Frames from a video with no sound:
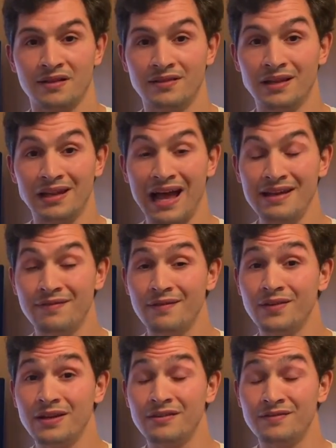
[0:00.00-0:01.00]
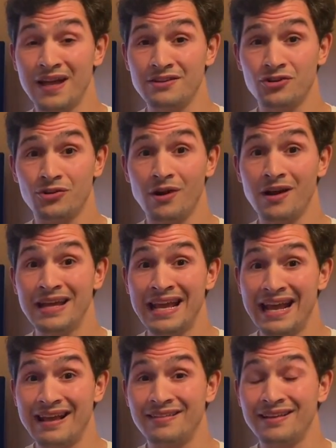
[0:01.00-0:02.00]
The life of an adventurer
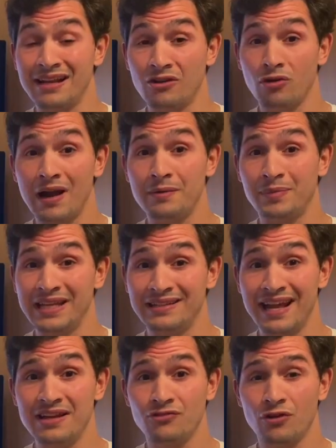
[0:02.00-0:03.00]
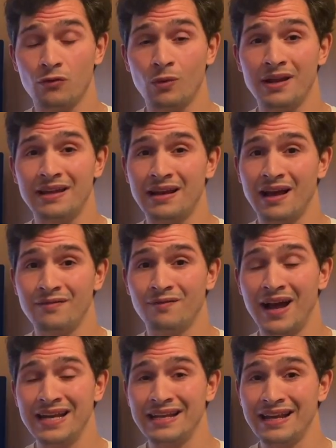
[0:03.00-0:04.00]
is an incredibly dangerous one, and I
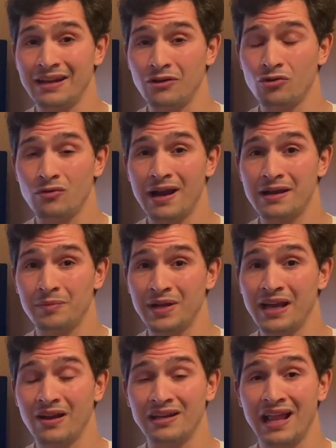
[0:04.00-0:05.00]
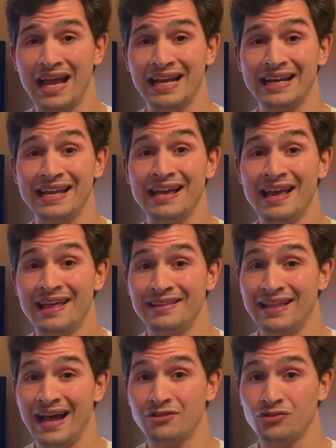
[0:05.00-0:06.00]
find it incredibly unlikely
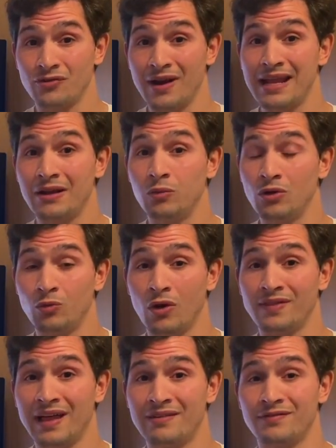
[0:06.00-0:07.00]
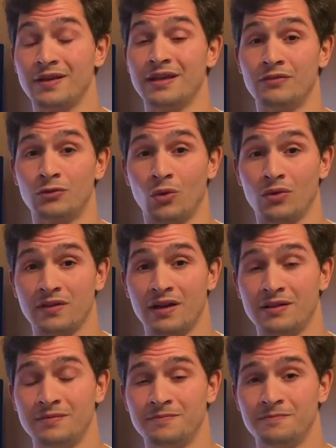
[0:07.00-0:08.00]
that Drake would want that for his
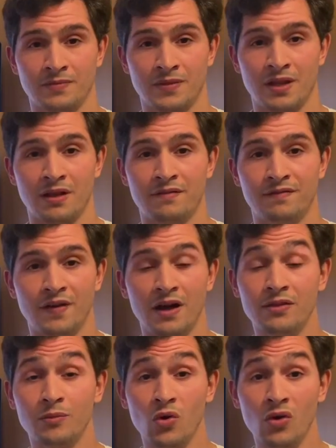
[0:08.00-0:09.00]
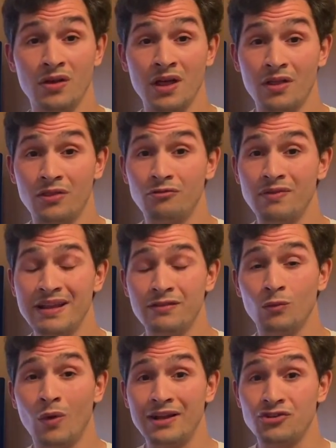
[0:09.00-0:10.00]
daughter. Furthermore, the
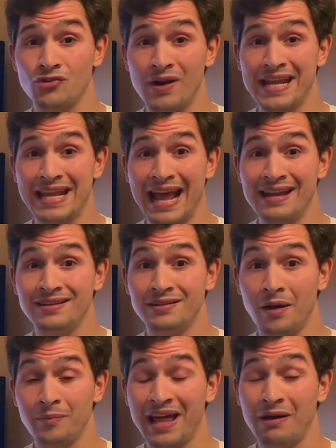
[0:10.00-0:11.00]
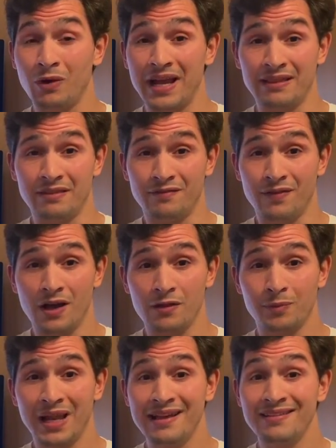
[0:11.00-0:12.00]
reason why Drake ended up that way in the
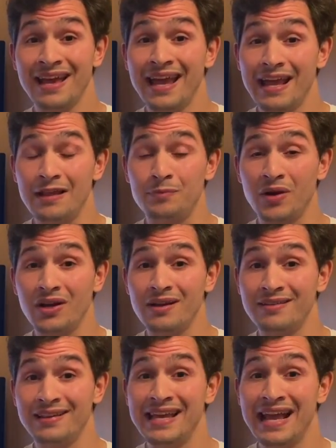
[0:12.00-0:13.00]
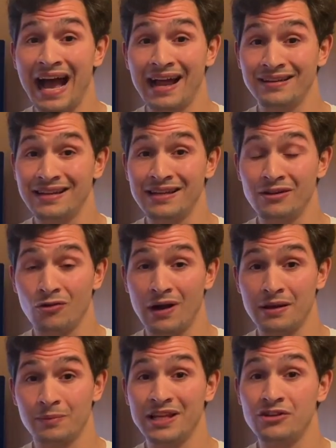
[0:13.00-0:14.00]
first place is because he had an
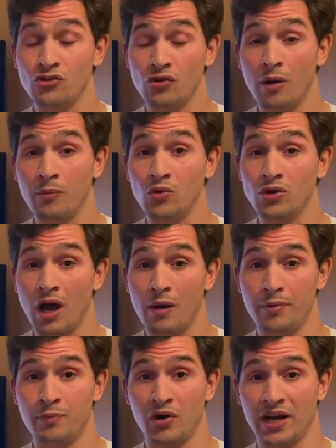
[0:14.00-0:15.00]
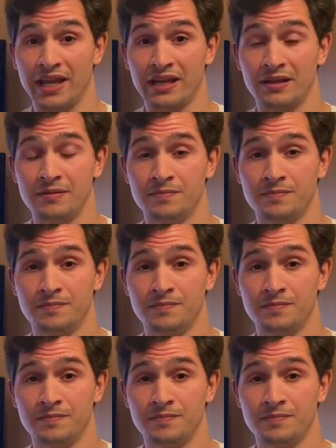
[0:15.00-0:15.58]
incredibly troubled upbringing.